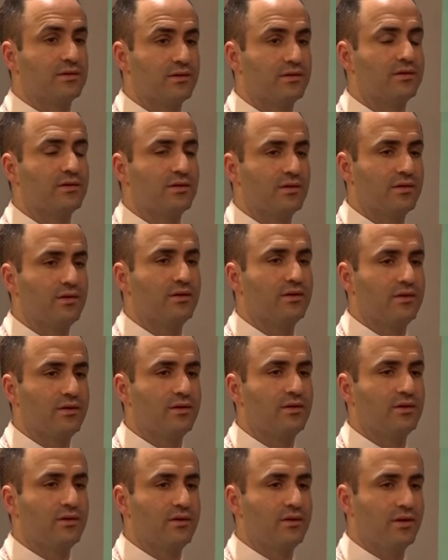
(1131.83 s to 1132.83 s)
yes. or
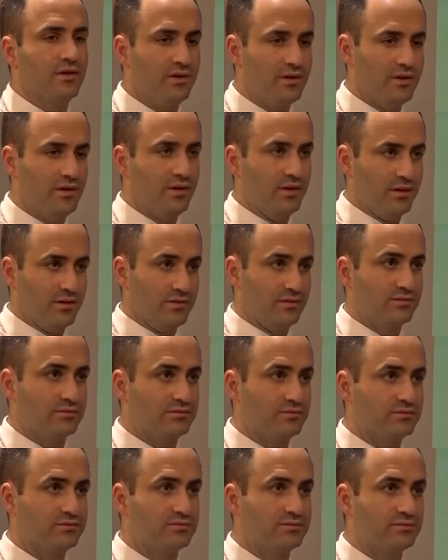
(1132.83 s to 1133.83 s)
not repairable?
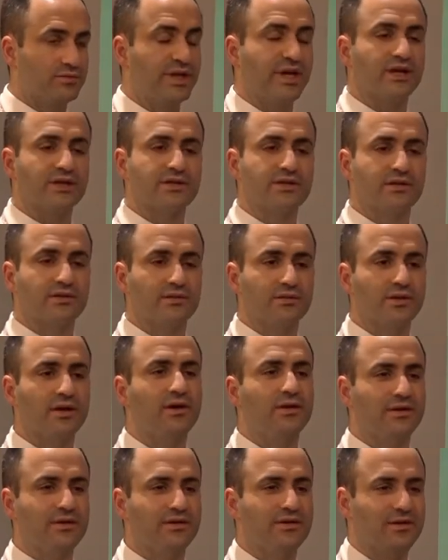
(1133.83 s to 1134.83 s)

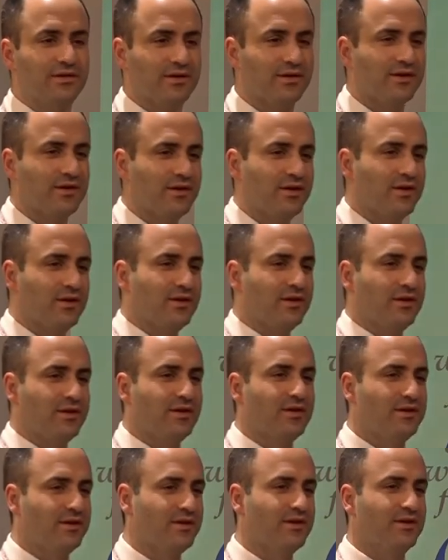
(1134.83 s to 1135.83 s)
Yes. Because I mean, you're over
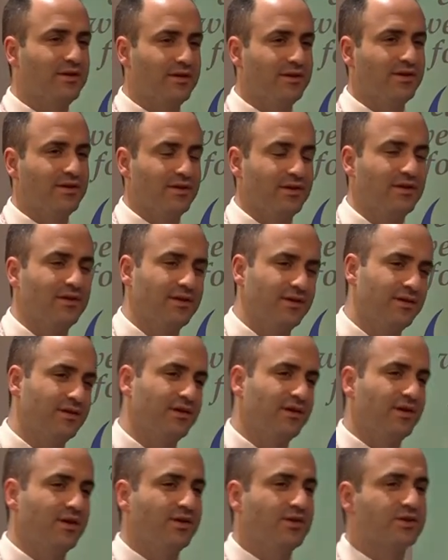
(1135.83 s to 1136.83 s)
treating with
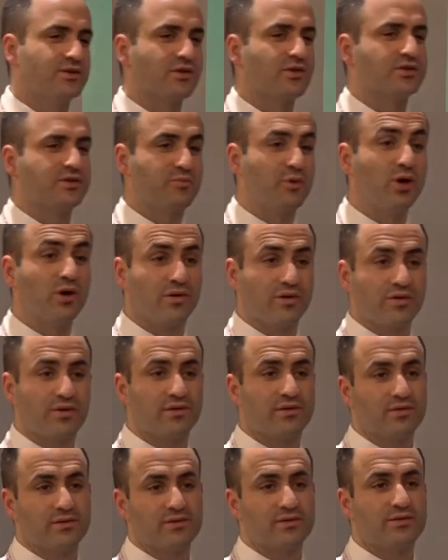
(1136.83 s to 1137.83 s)
radiation and
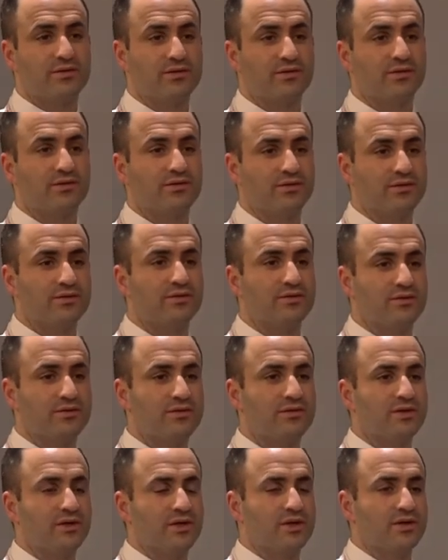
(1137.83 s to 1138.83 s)
so at first,
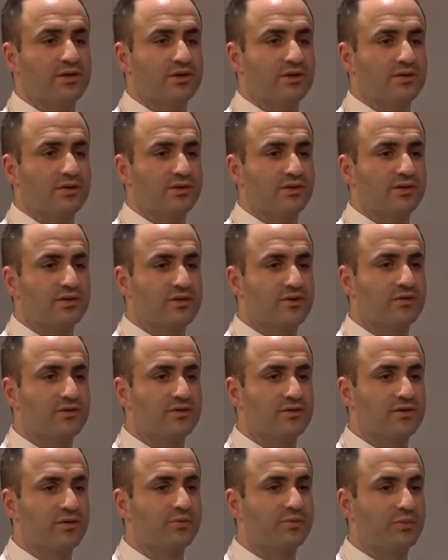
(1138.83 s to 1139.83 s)
it's burning or
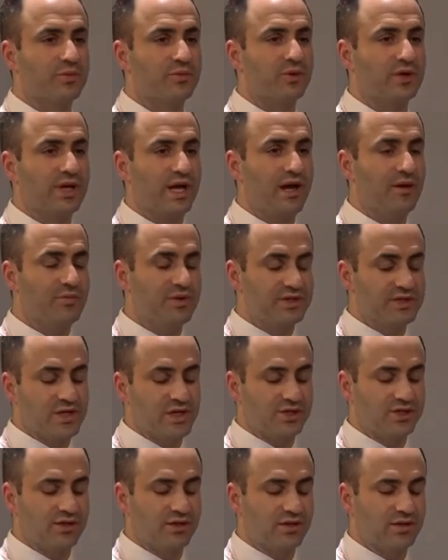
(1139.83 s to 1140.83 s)
so, so
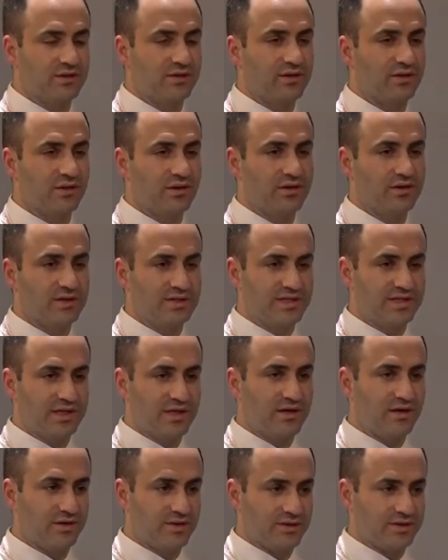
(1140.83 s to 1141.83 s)
what happens actually
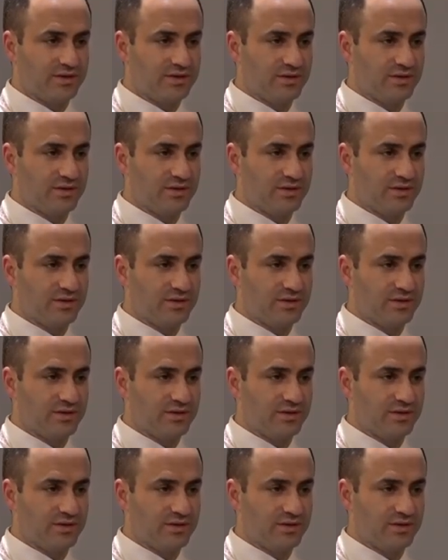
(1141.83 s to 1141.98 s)
in the